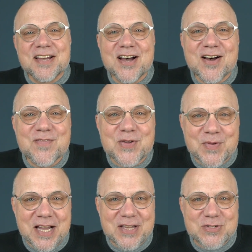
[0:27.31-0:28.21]
of the
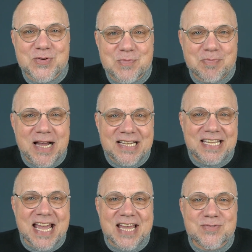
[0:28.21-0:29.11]
Rugged Truth
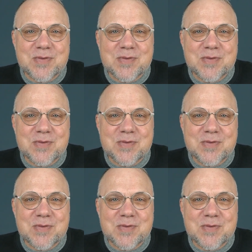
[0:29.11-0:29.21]
Podcast.